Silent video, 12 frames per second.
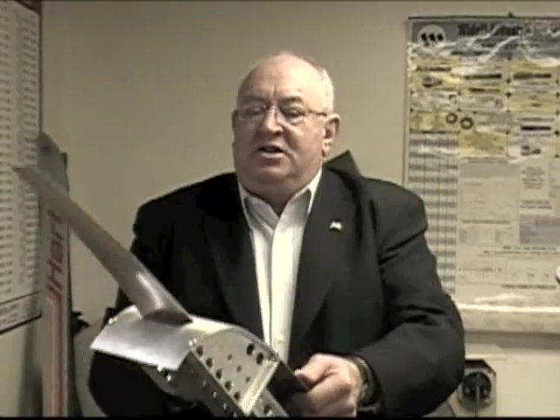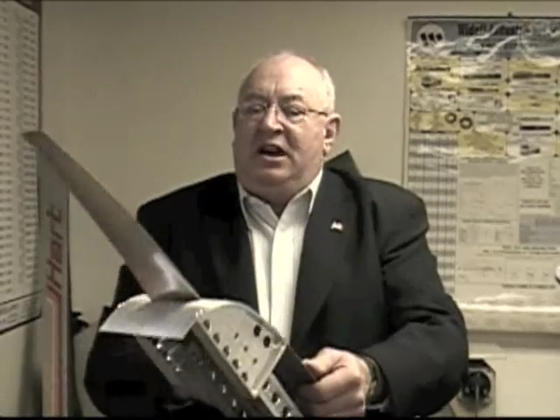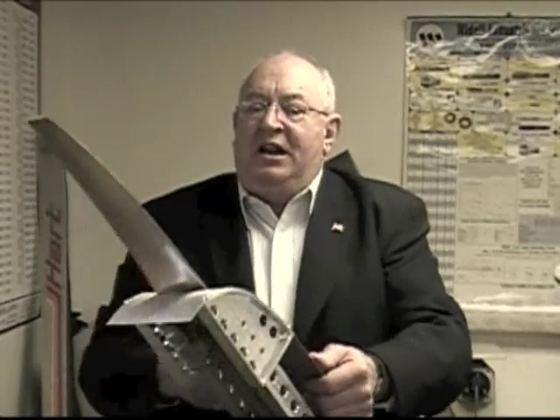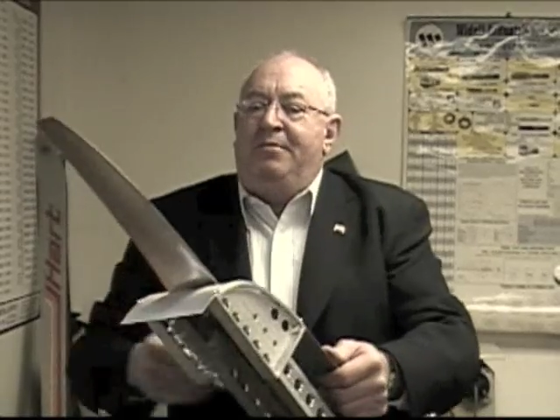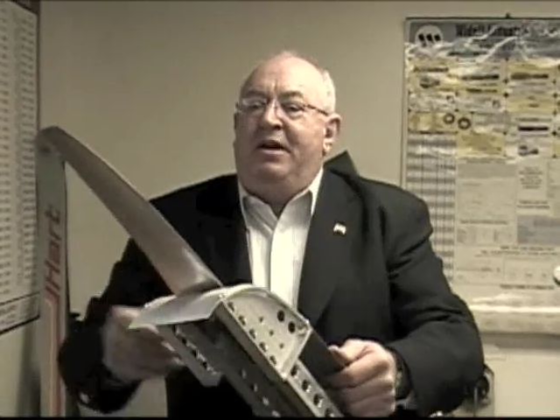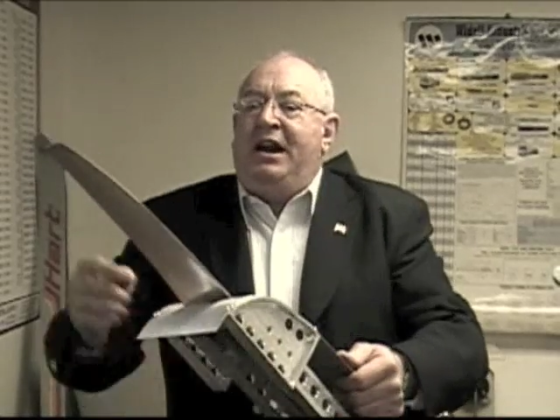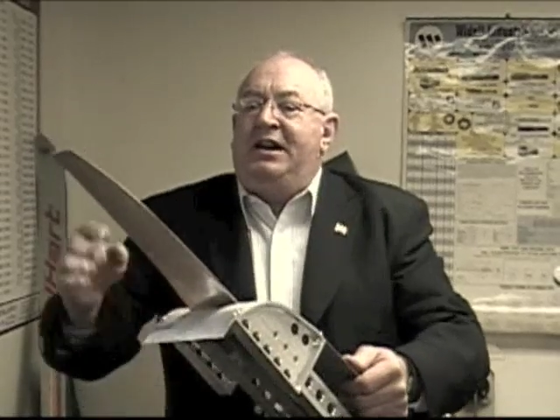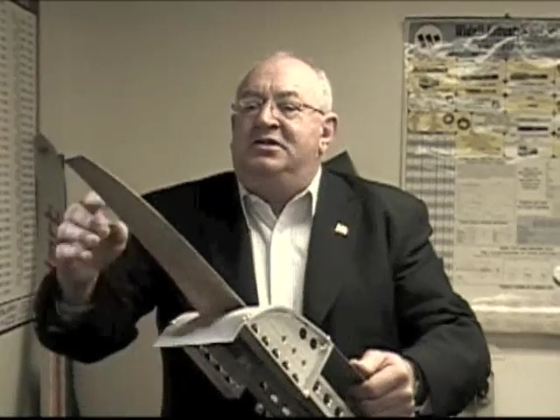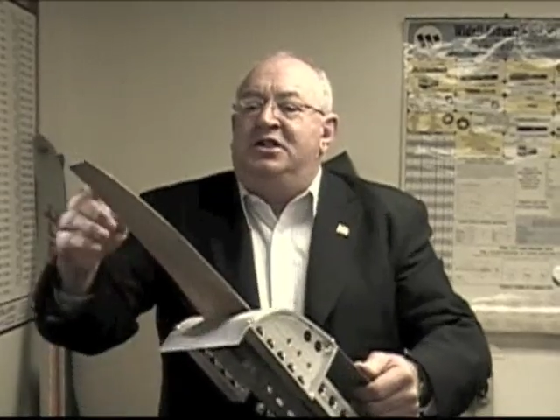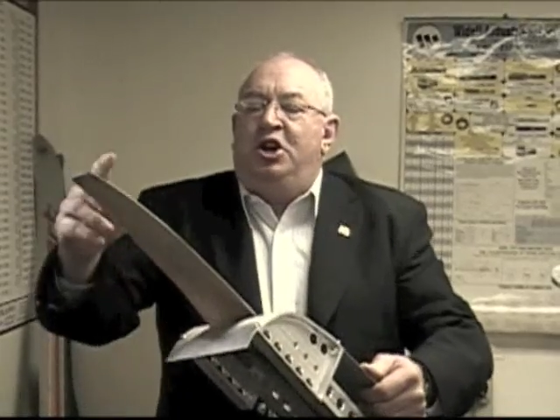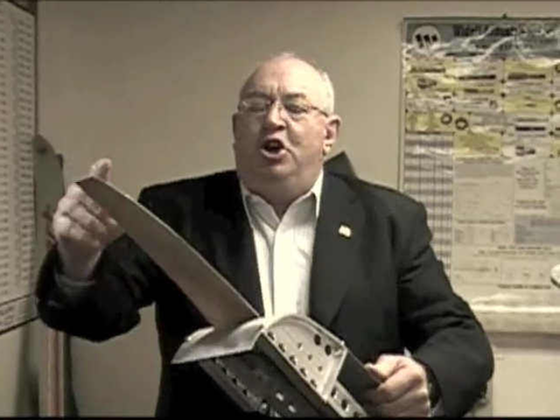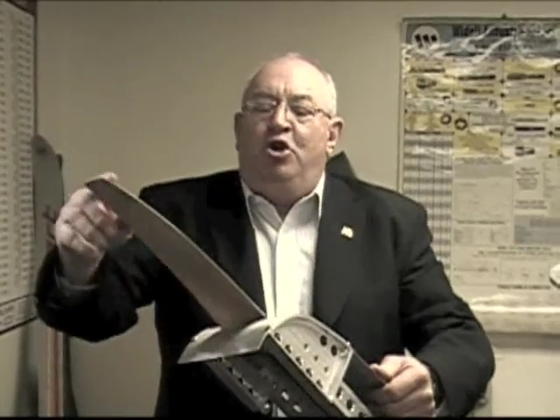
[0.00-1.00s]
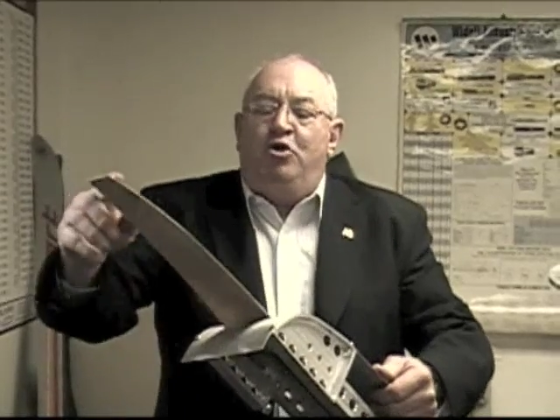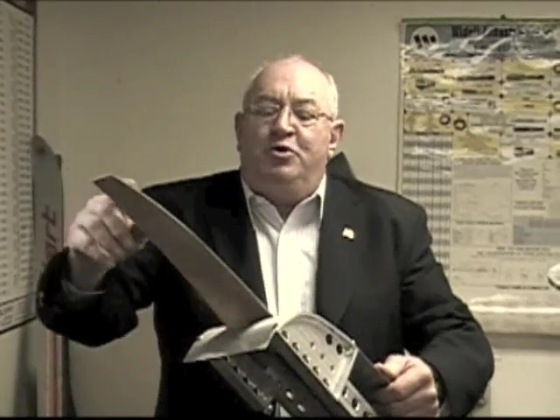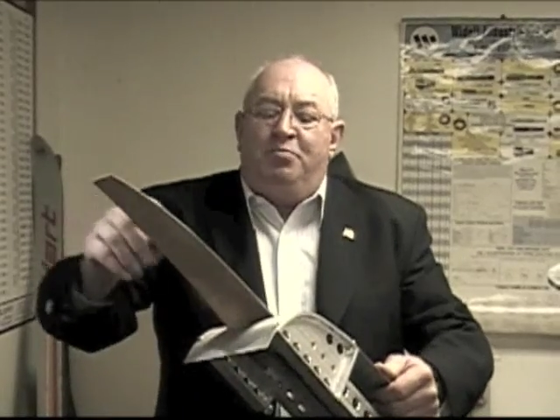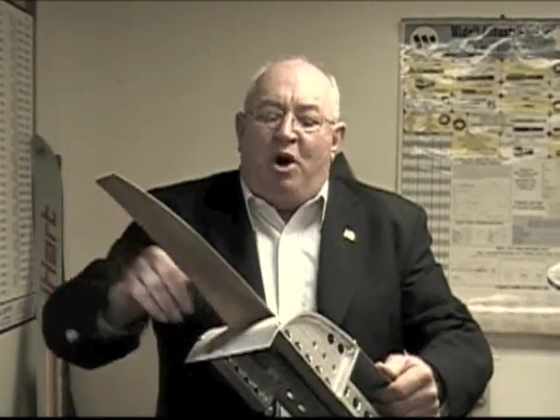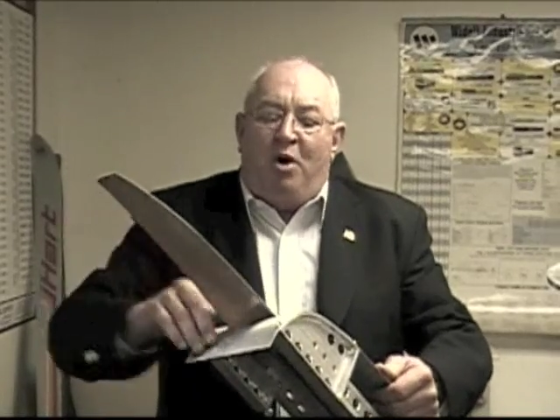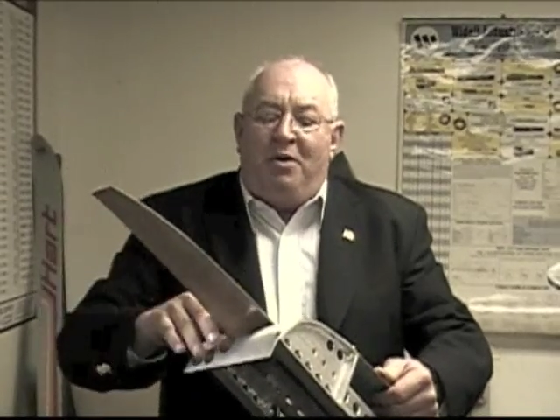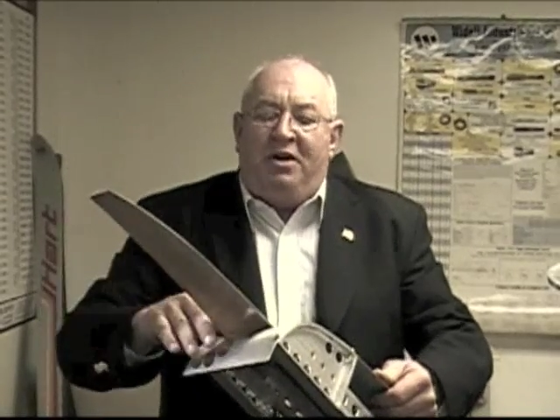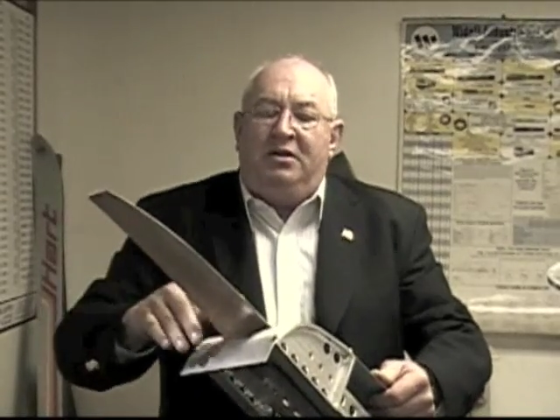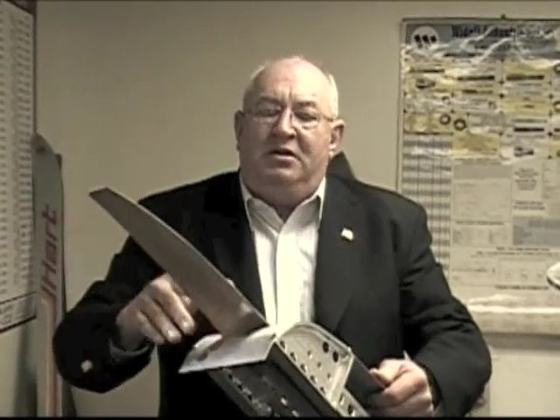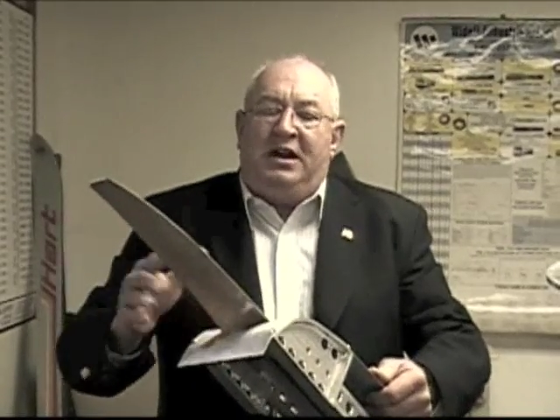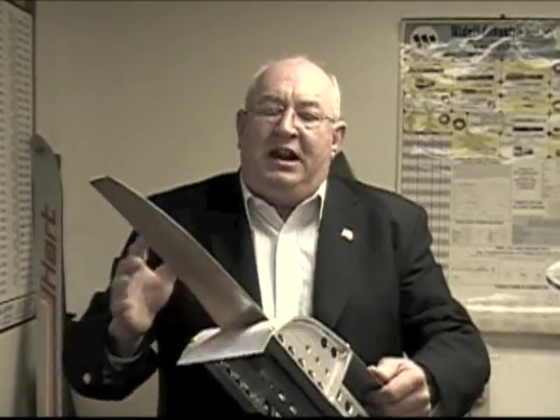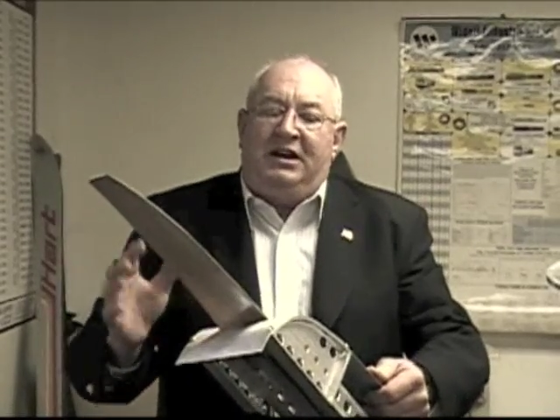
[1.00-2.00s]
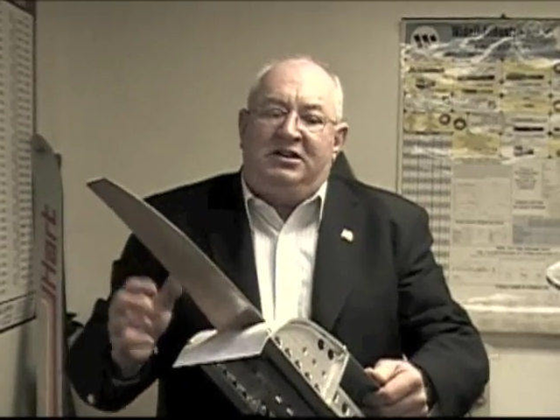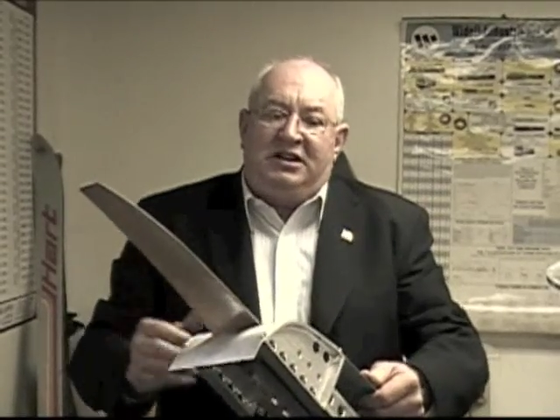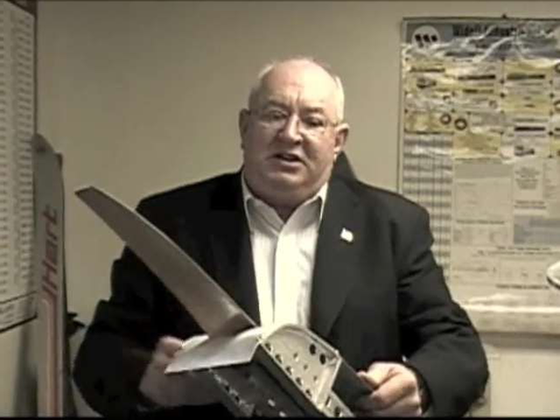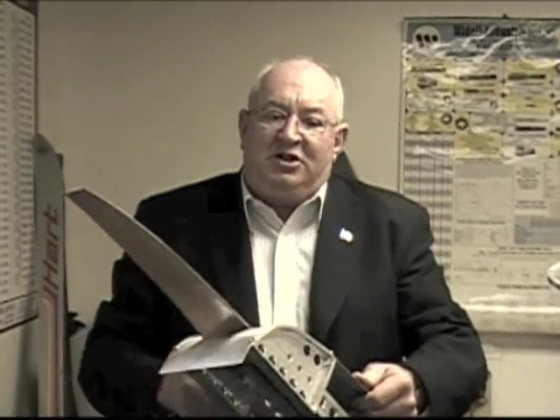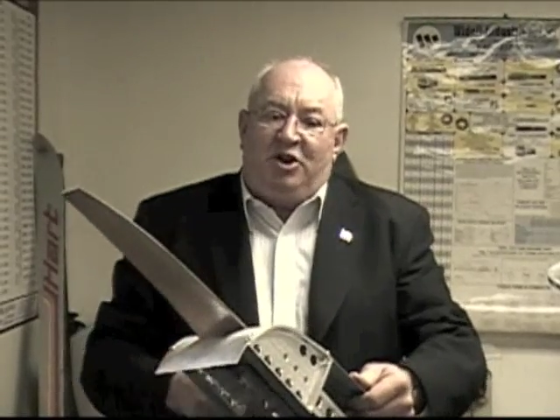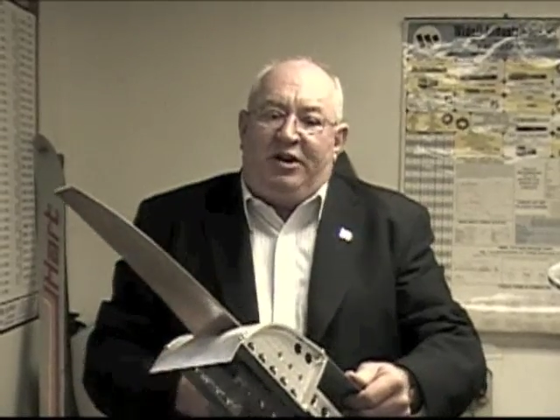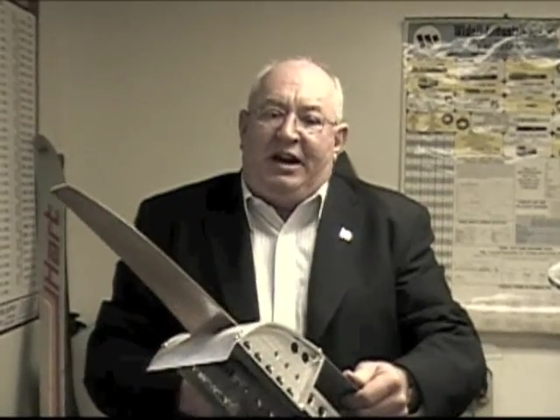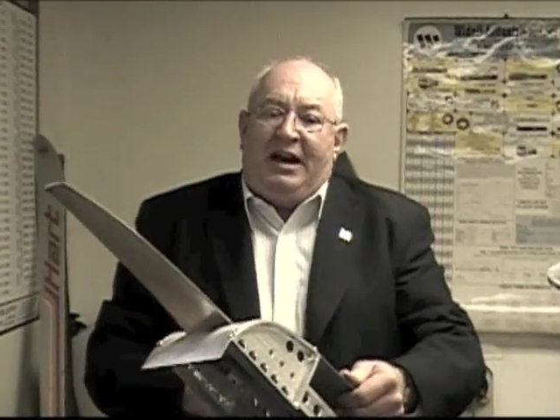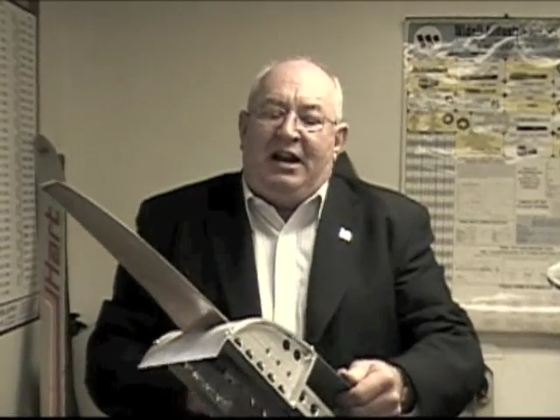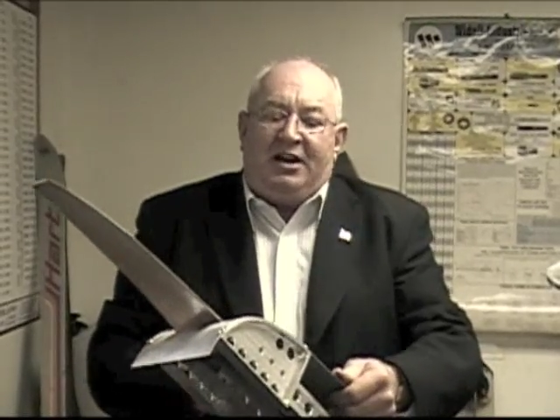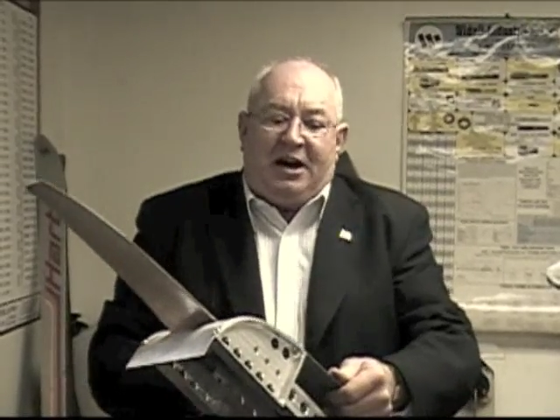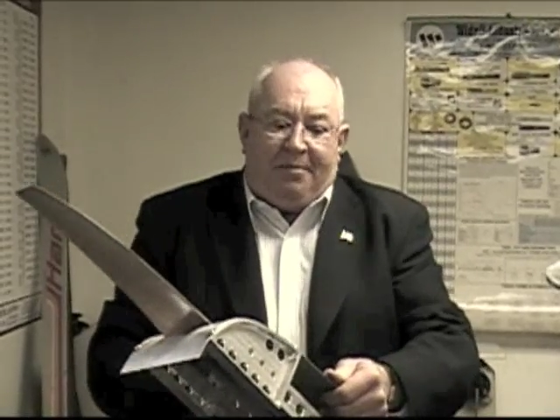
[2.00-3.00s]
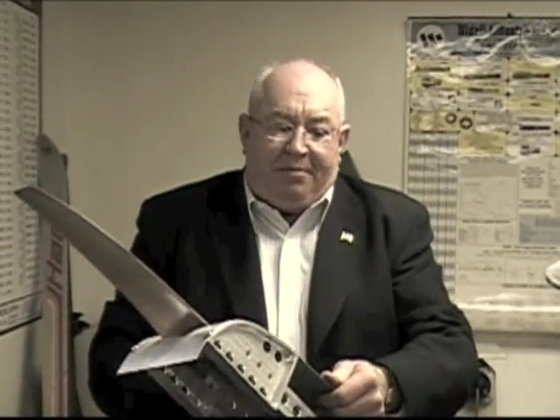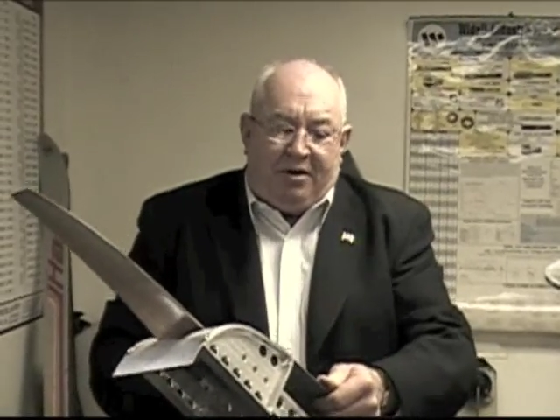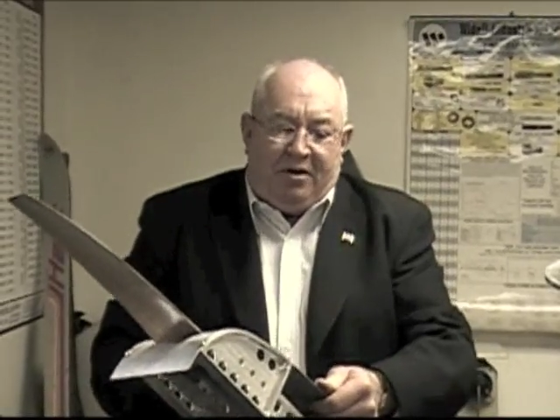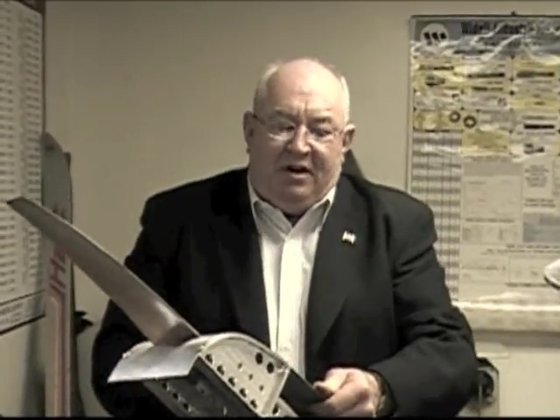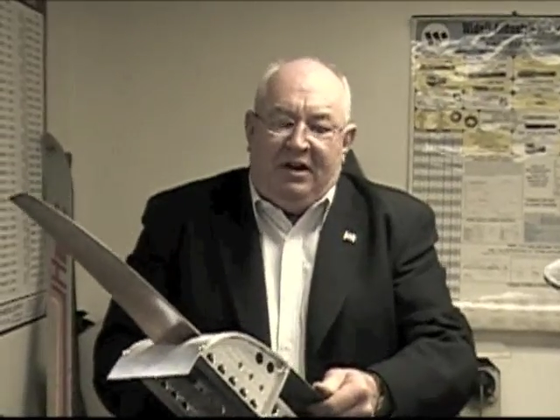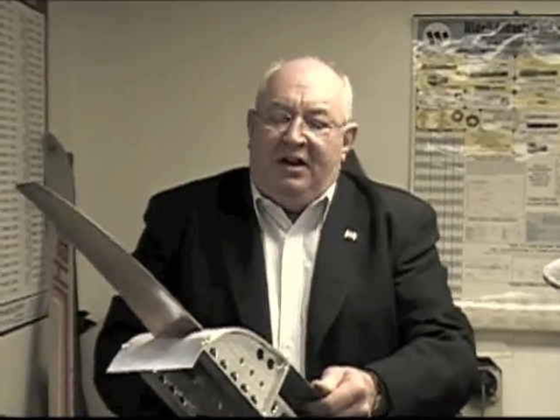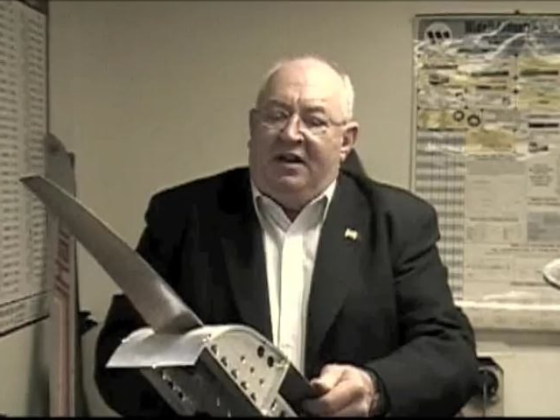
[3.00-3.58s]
eliminates the huge moment that exists on the helicopter